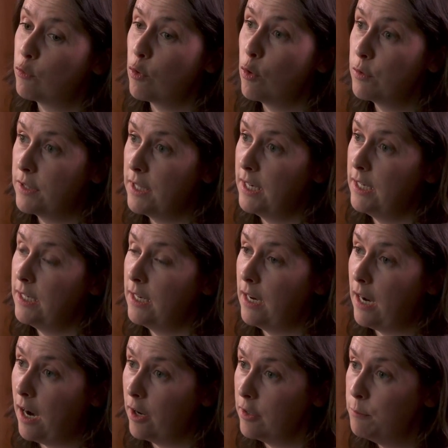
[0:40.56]
Growth in
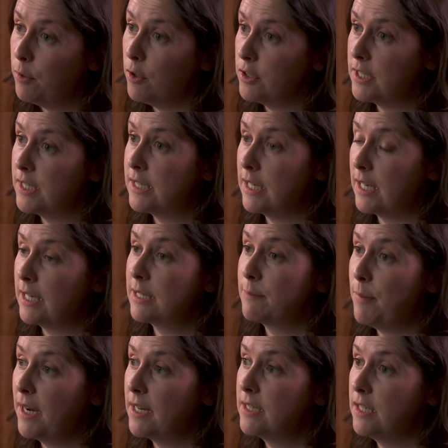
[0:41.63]
output is
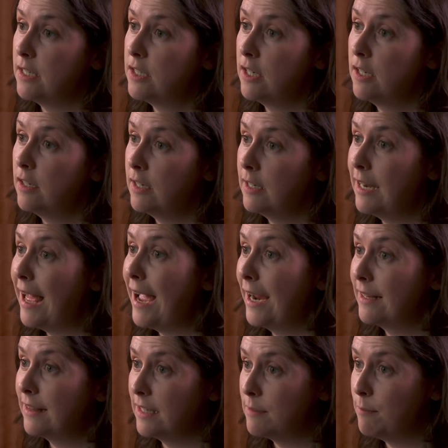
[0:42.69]
expected to
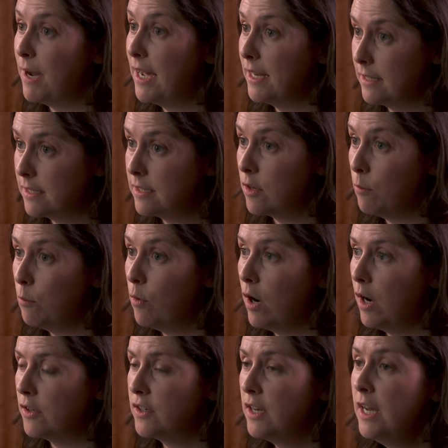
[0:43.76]
lag the demand
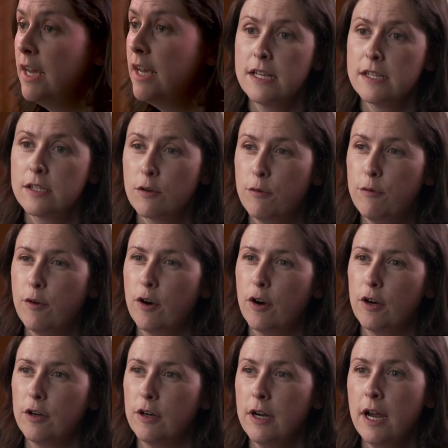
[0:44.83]
somewhat. So
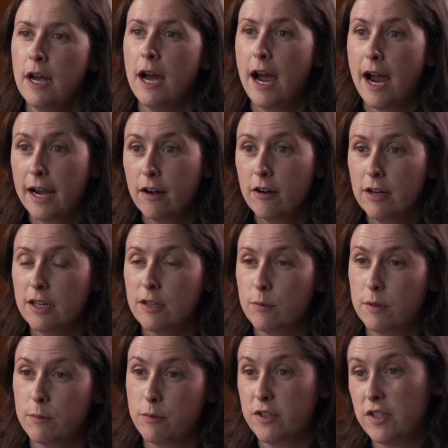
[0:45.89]
for Ireland,
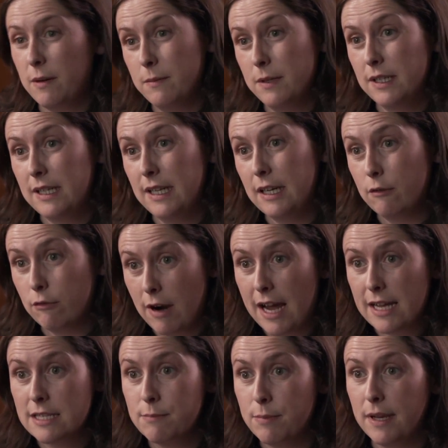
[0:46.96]
with a predominantly
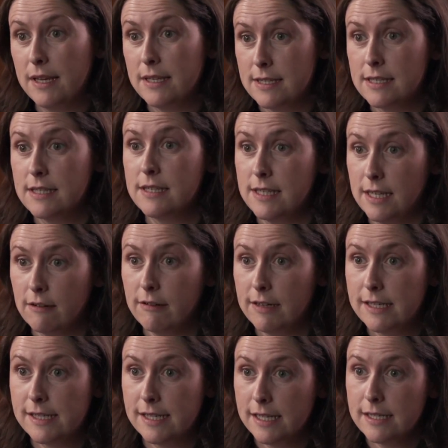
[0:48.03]
grass-based
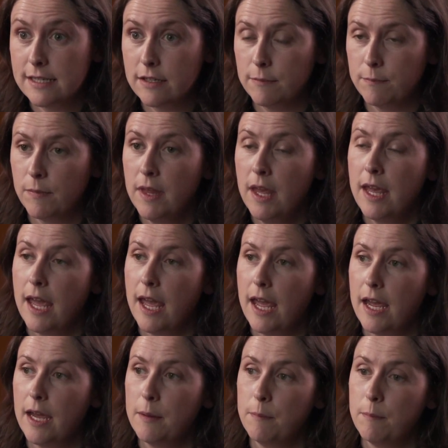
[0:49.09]
dairy system,
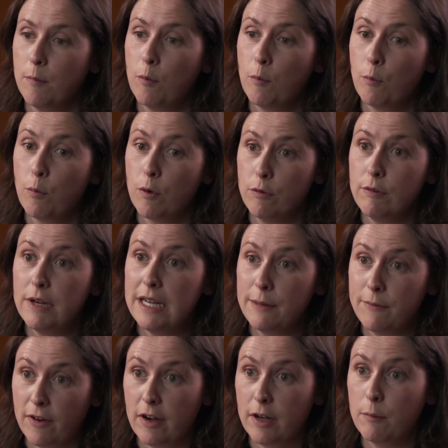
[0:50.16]
we're
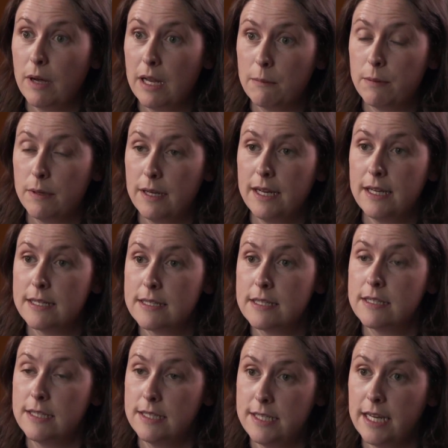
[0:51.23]
really very well
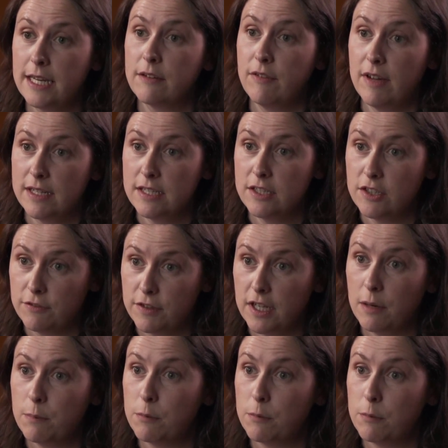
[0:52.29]
placed to take advantage of the